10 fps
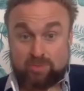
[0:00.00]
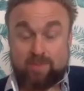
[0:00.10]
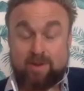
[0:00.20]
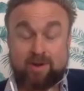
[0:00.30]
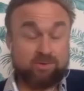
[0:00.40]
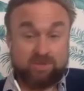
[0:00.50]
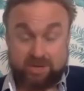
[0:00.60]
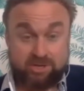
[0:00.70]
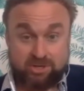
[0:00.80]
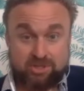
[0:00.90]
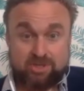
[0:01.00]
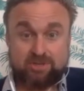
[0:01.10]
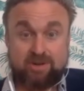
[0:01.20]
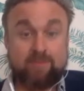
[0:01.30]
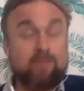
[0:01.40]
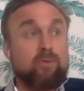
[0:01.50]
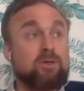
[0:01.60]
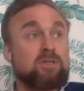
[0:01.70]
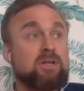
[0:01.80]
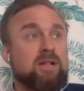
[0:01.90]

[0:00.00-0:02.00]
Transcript: My parents were teachers, so I was surrounded by books,